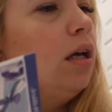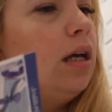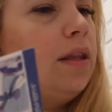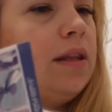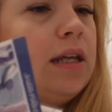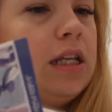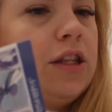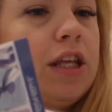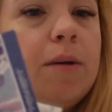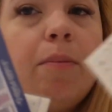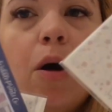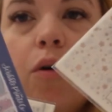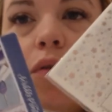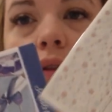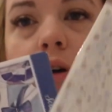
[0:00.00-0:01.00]
And they
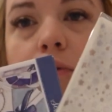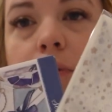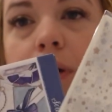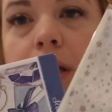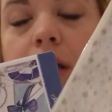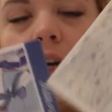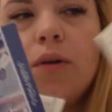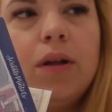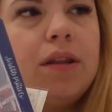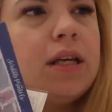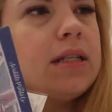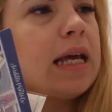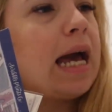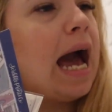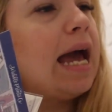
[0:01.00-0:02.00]
both look really good with
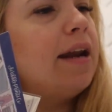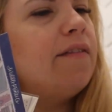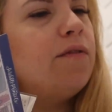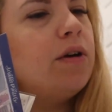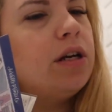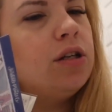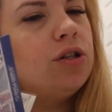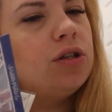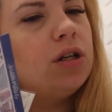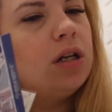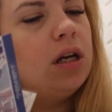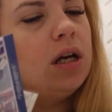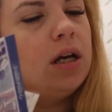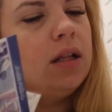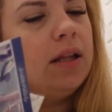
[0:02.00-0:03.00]
this. I kind of wish,
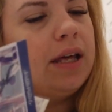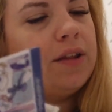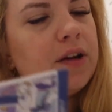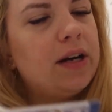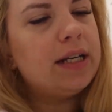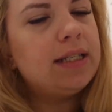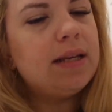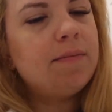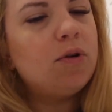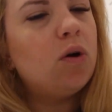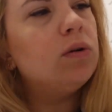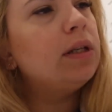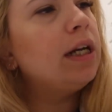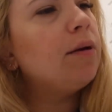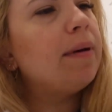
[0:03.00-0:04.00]
like there is some
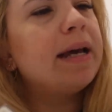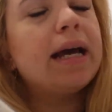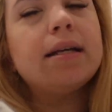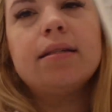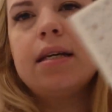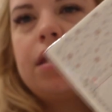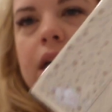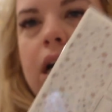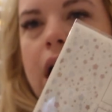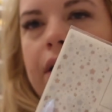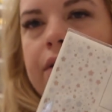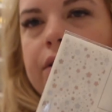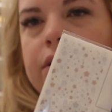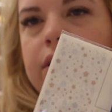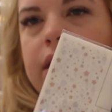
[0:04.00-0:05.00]
gold in here, but I guess like the
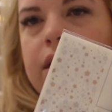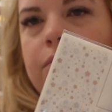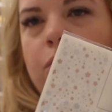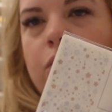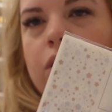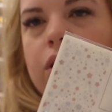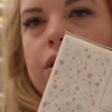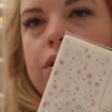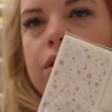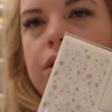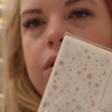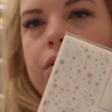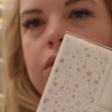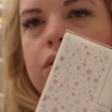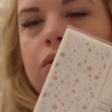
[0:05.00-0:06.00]
colors lean more
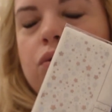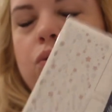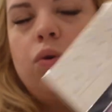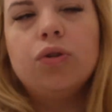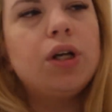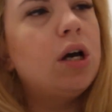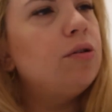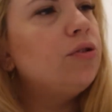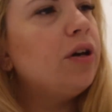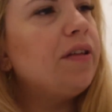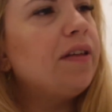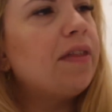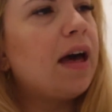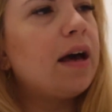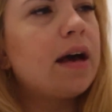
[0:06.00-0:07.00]
cool tone, so I
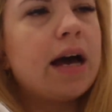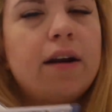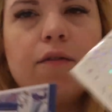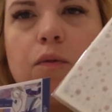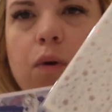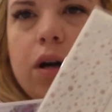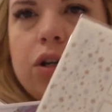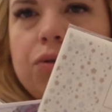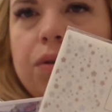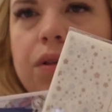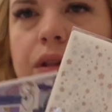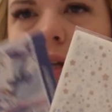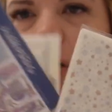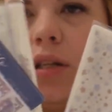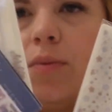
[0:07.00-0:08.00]
think that kind of works
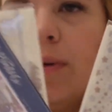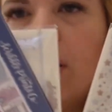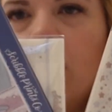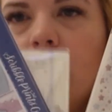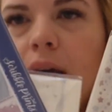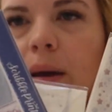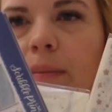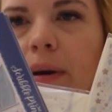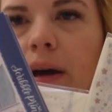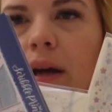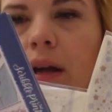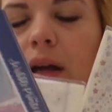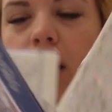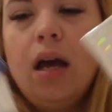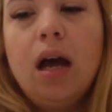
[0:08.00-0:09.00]
with the sparkly.
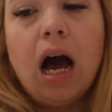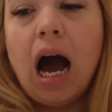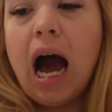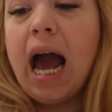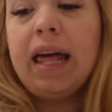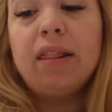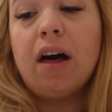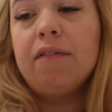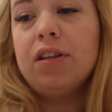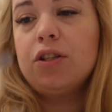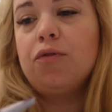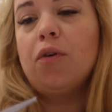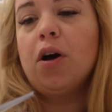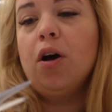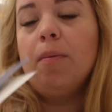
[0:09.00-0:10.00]
But I love this
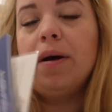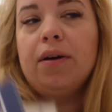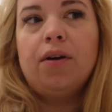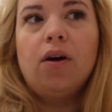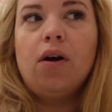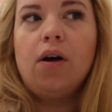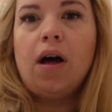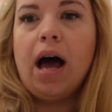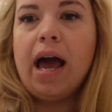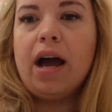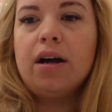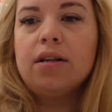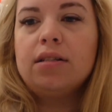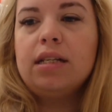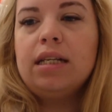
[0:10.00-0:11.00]
foil bundle. I
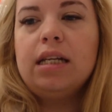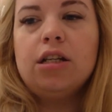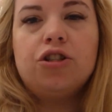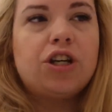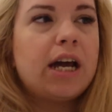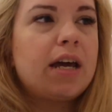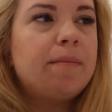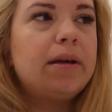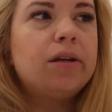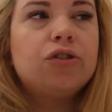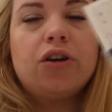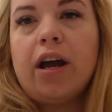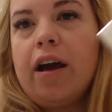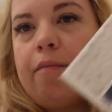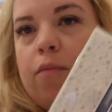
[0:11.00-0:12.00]
honestly need to check and make
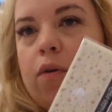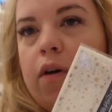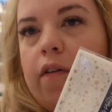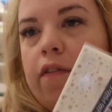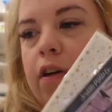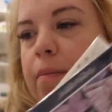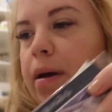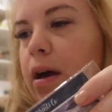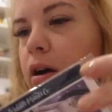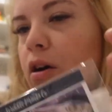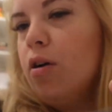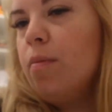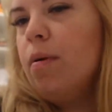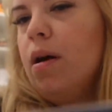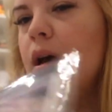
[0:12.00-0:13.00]
sure I have more of them at
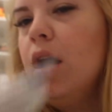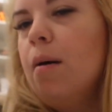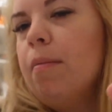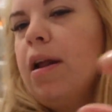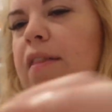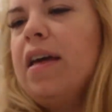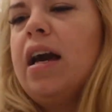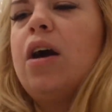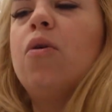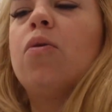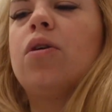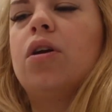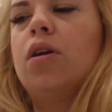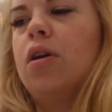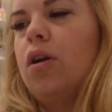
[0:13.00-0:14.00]
home, but I think I
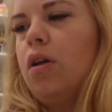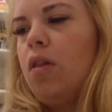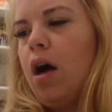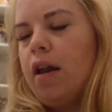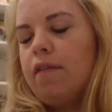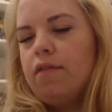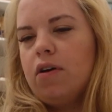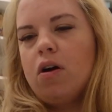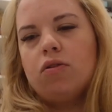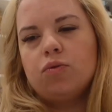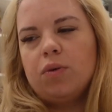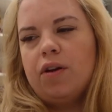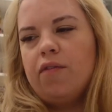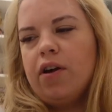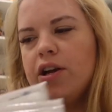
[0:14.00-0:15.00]
order a lot of those.
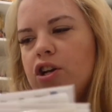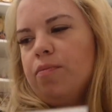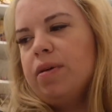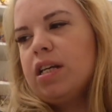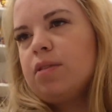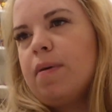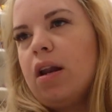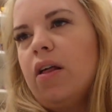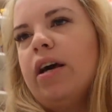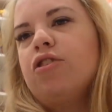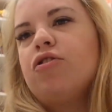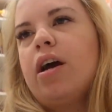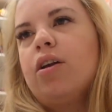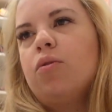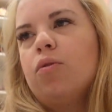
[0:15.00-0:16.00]
Whenever I do mixed metal, I
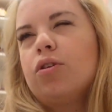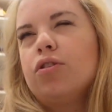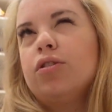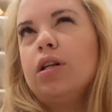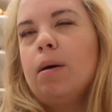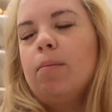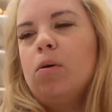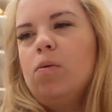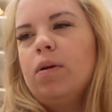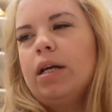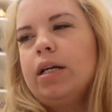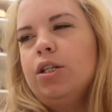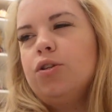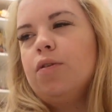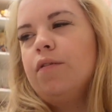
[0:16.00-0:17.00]
try to order double what
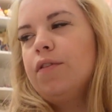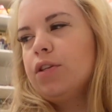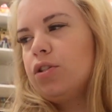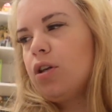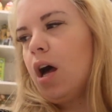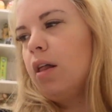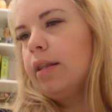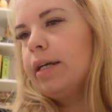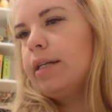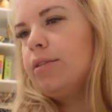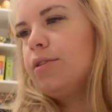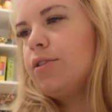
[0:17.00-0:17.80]
I do of the solids.